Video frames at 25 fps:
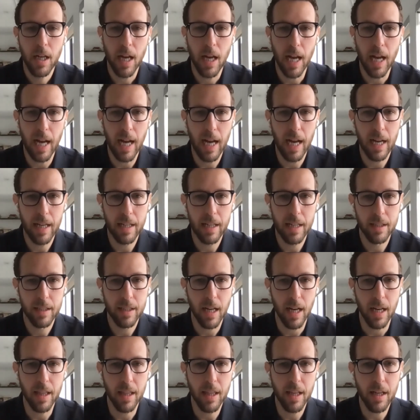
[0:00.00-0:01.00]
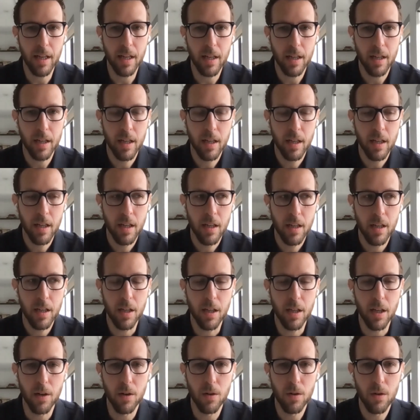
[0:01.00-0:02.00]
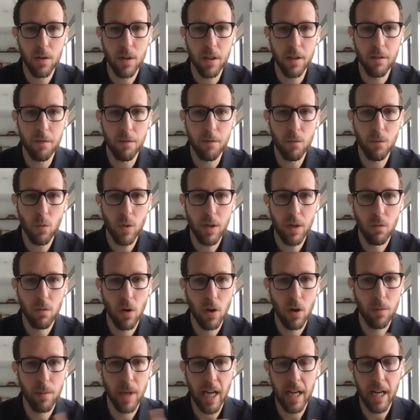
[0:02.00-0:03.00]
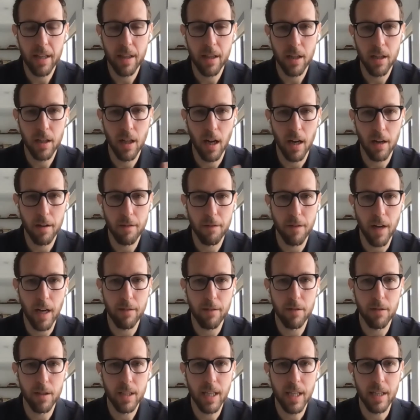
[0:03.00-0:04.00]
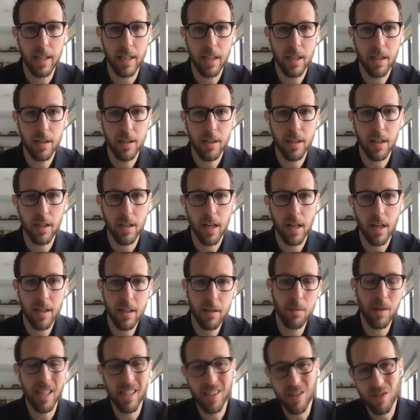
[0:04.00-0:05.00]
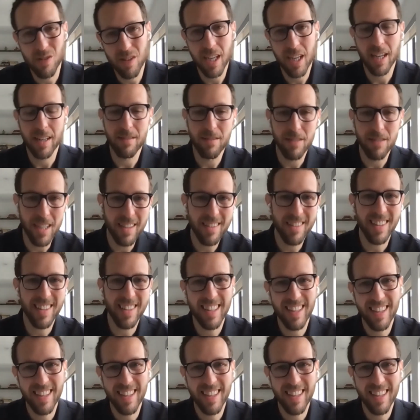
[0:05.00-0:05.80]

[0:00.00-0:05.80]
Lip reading: And I think, if we roll back the clock 5 or 10 years, a lot of the banks were kind of like,